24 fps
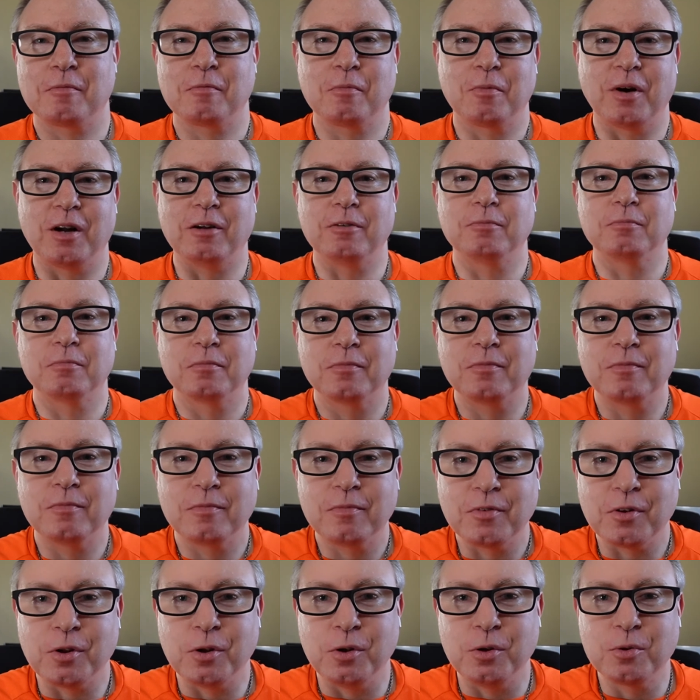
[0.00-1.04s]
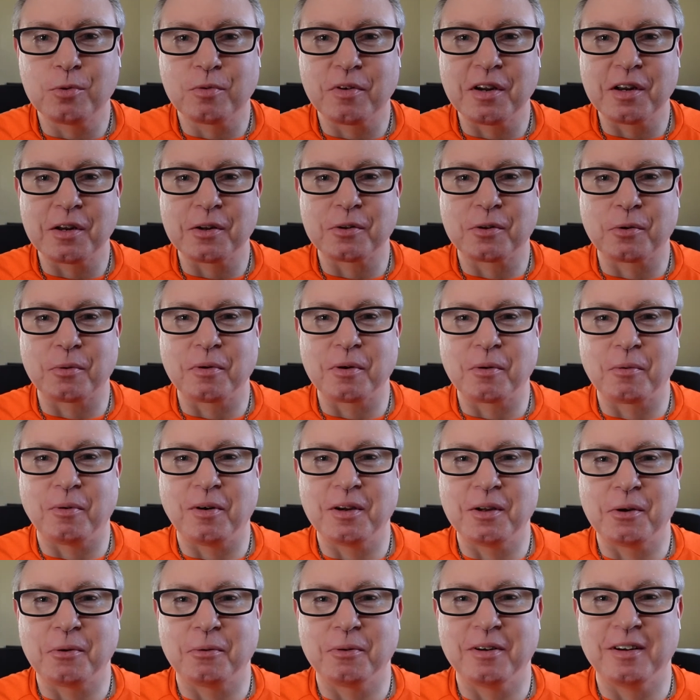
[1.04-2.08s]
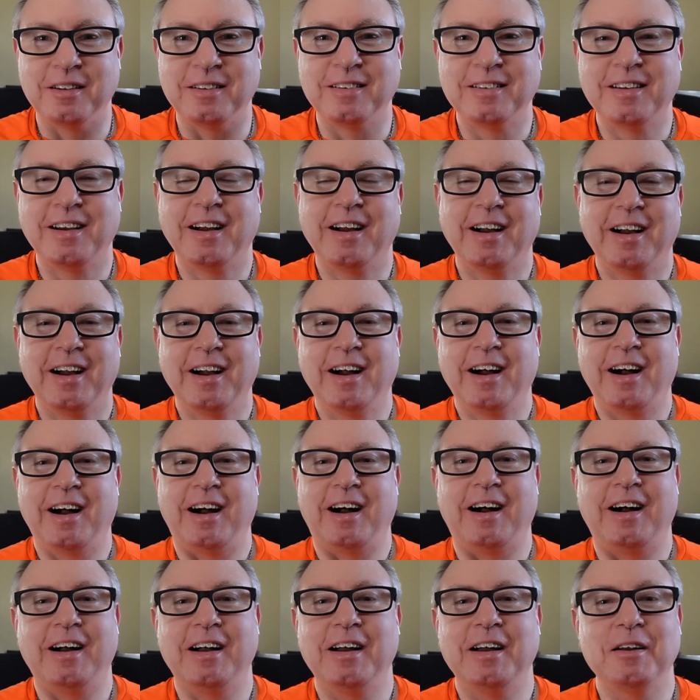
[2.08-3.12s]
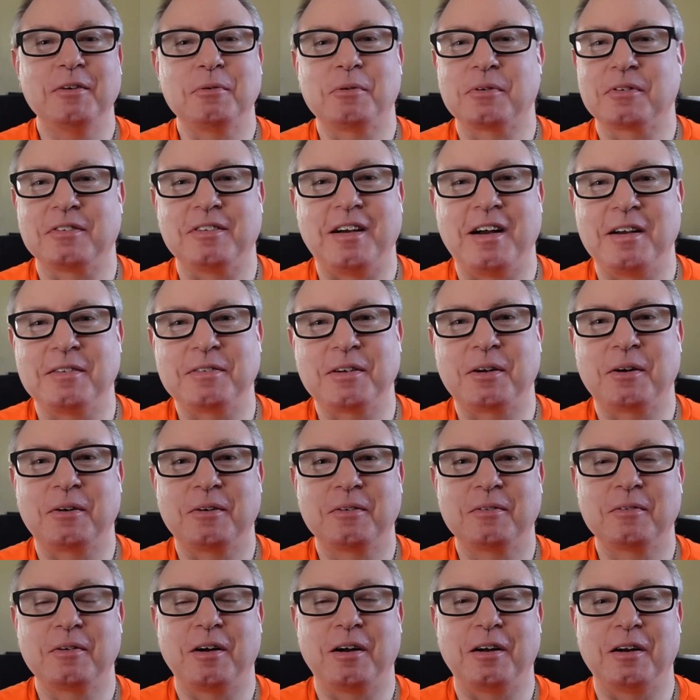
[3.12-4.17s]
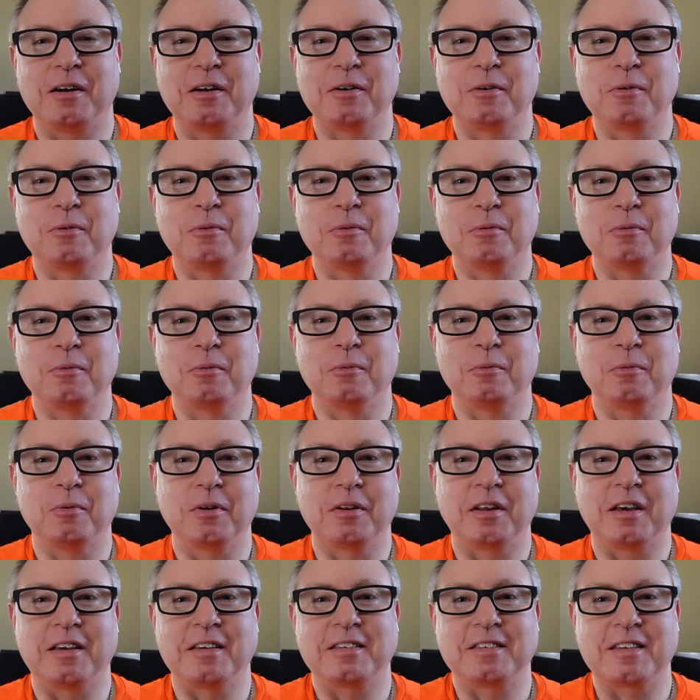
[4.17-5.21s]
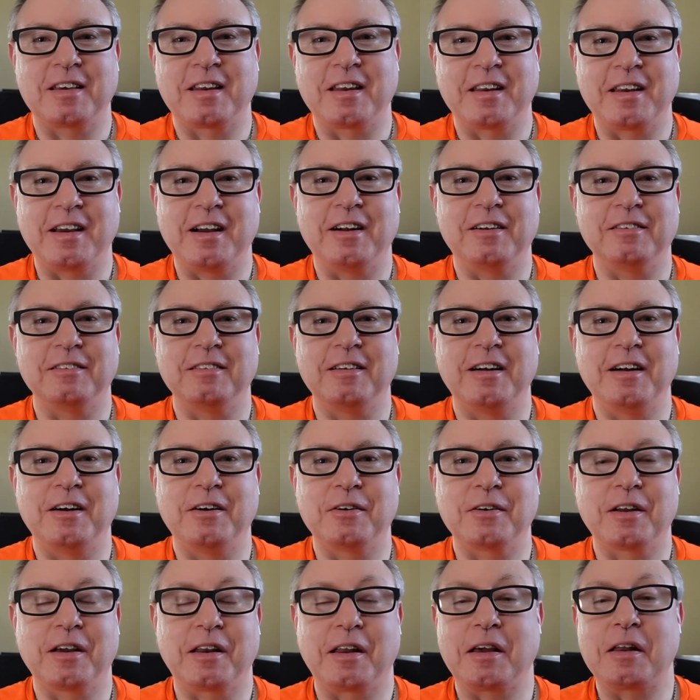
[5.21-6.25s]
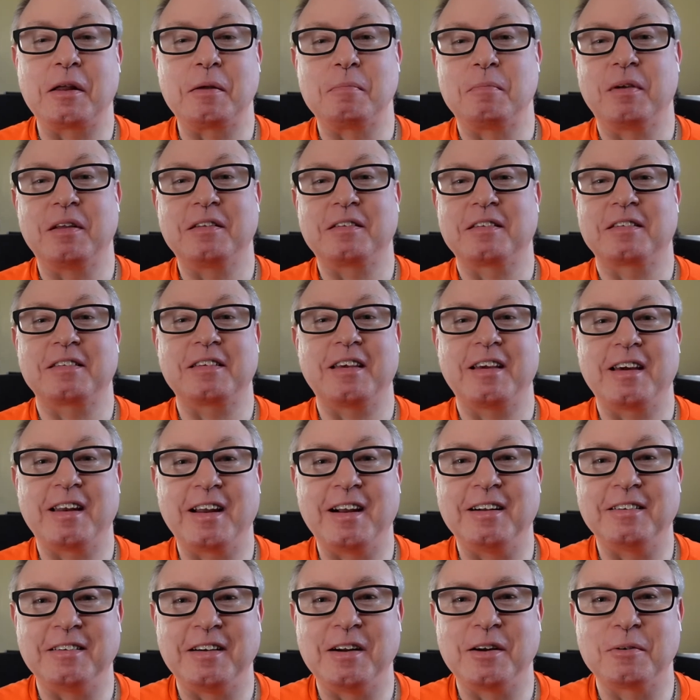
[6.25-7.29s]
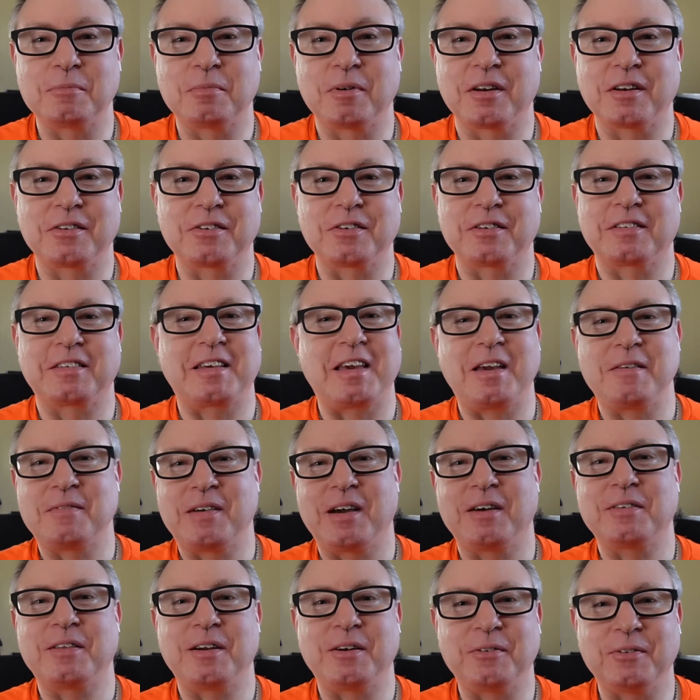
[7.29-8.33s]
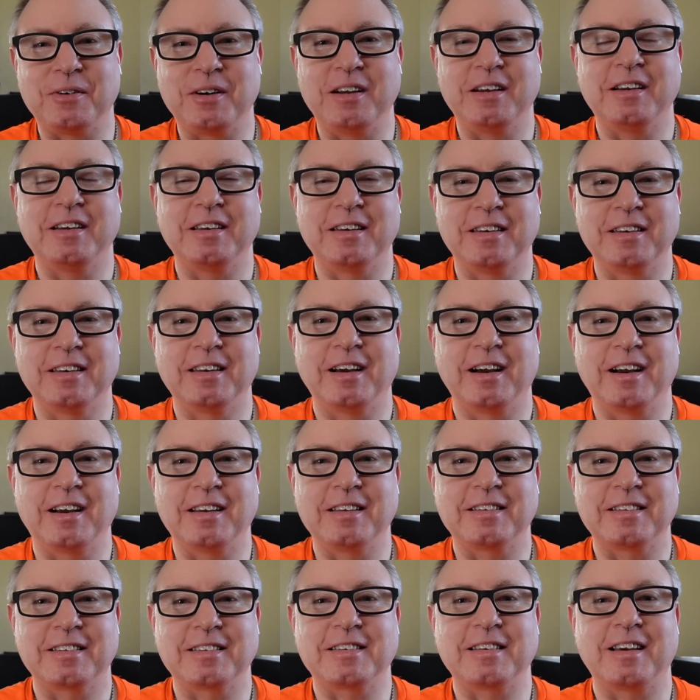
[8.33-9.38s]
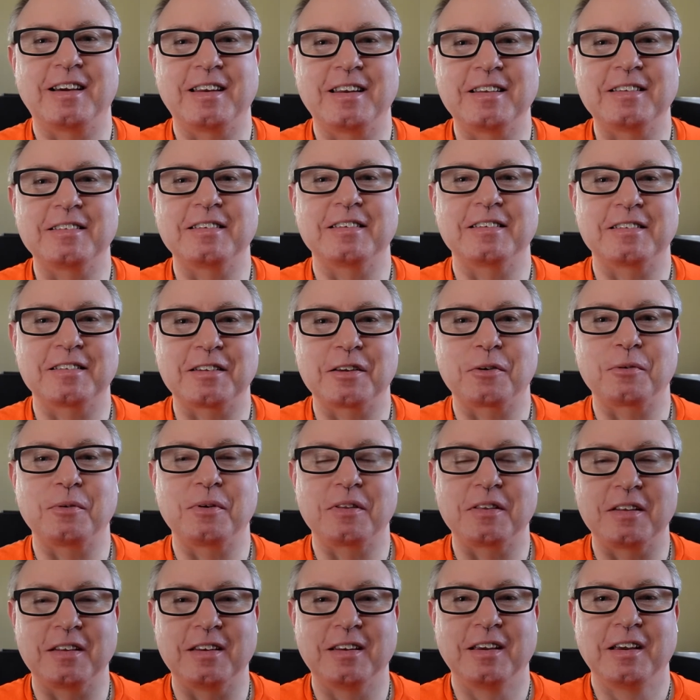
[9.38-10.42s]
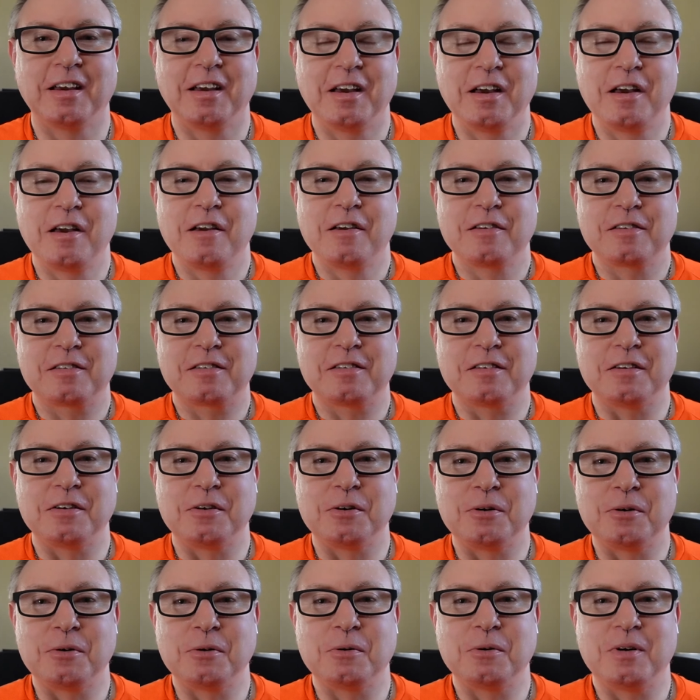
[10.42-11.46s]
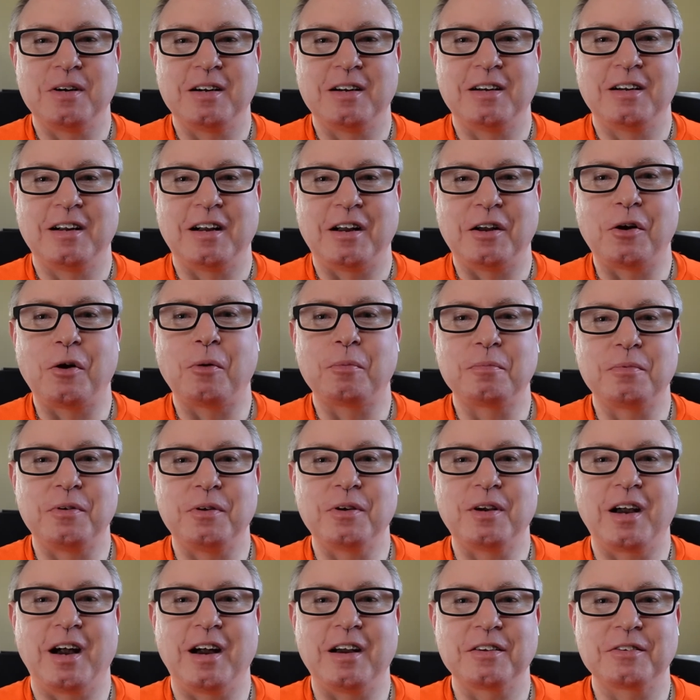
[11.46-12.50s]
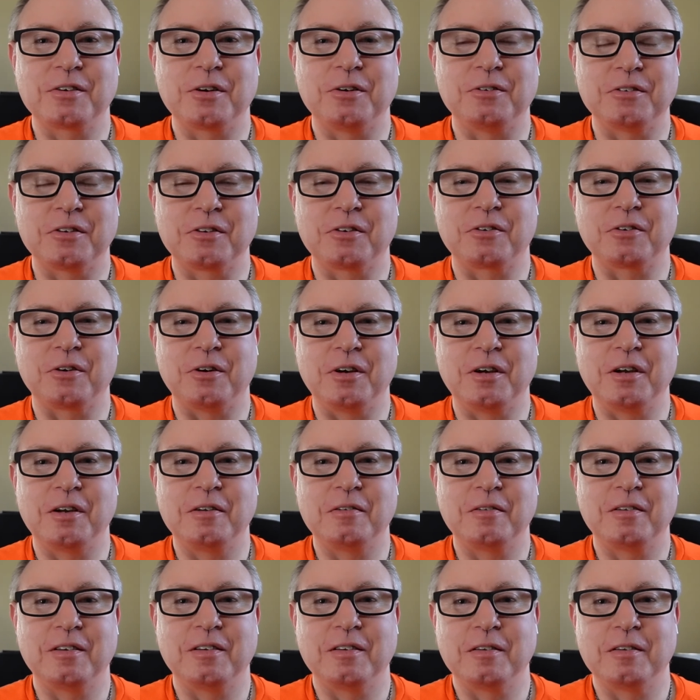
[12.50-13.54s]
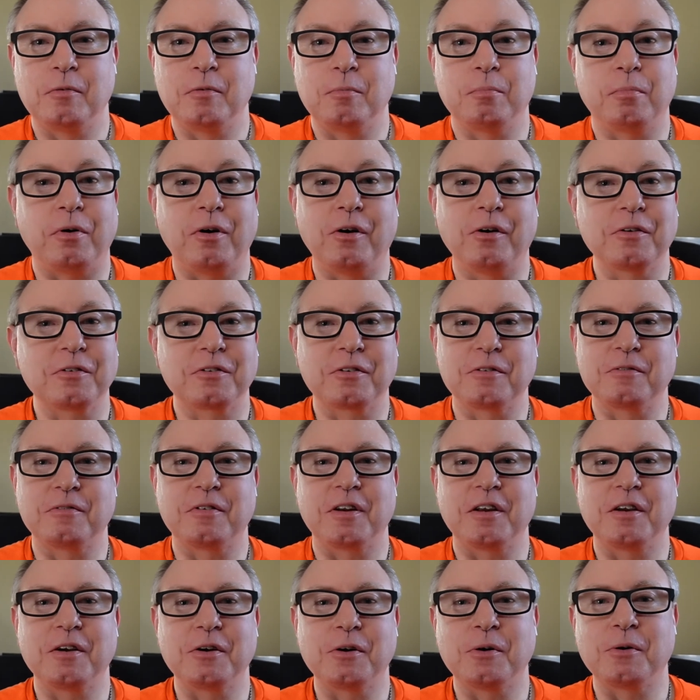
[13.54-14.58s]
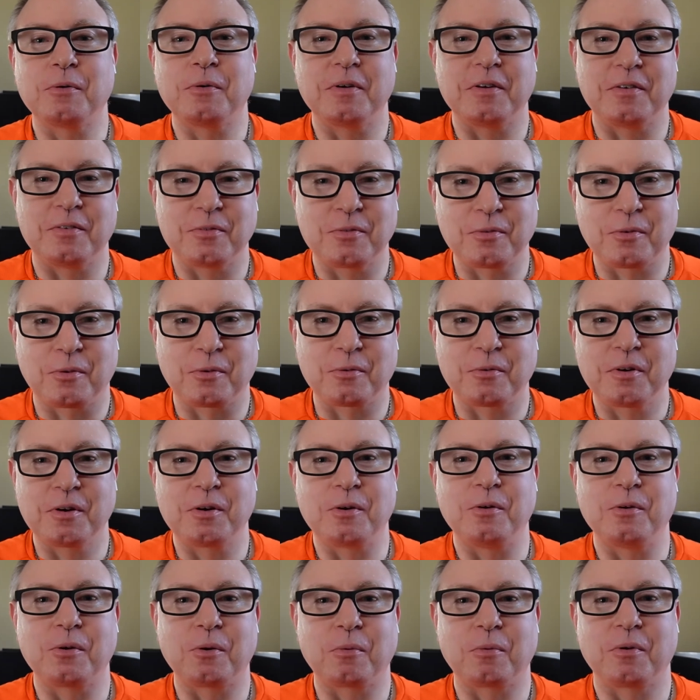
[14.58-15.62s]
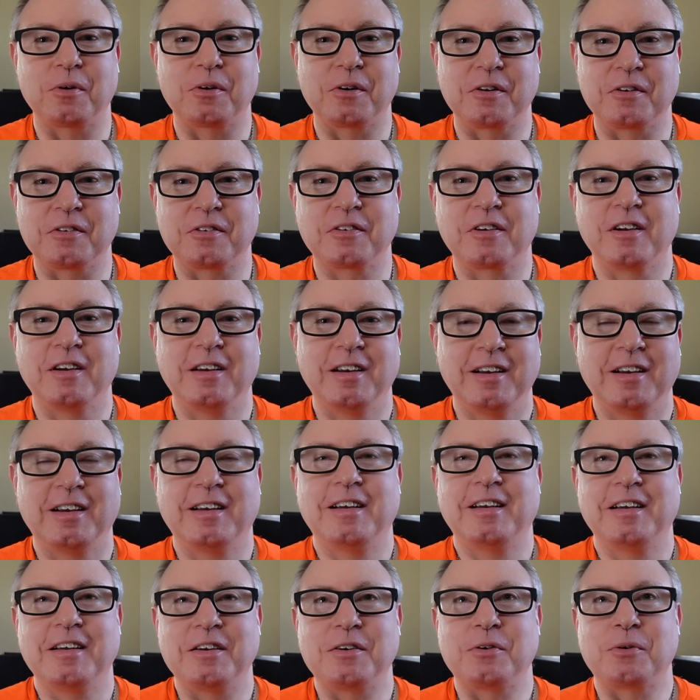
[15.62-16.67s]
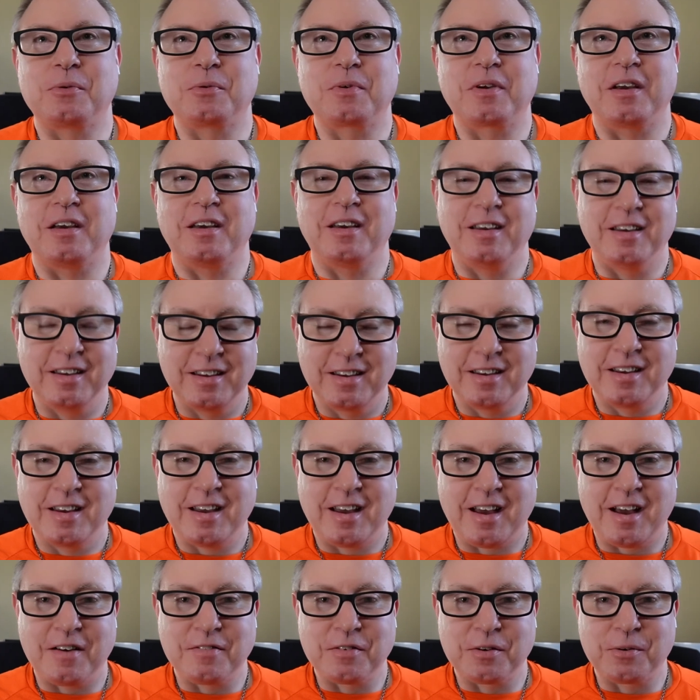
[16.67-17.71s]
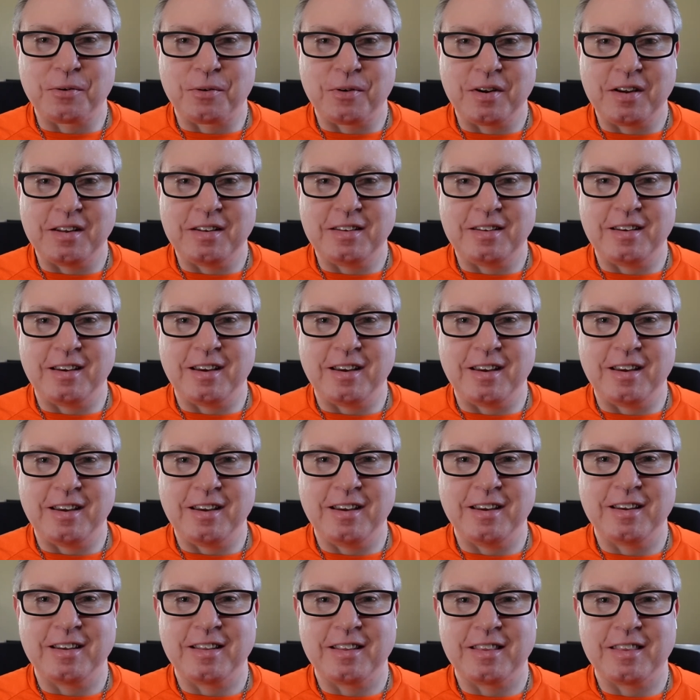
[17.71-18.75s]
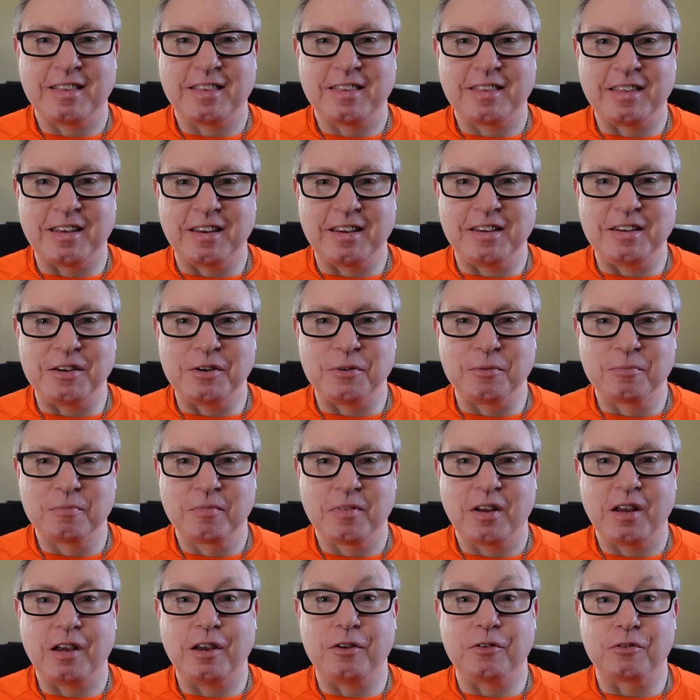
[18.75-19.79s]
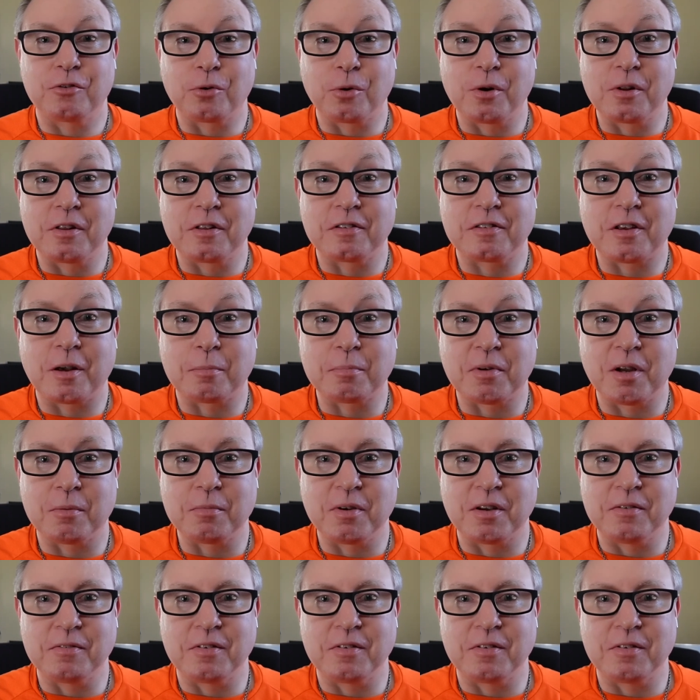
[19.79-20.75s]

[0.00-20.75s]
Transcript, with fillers: well, you read into it what you will. I was laughing uh, when I said it out loud, and I didn't mean to say it out loud, but it just came out that way, and I decided to stick with it. So uh, I hope you guys all enjoy it. Pause the video and read all the wordage. Okay. Have a great day. Thank you. Enjoy this upcoming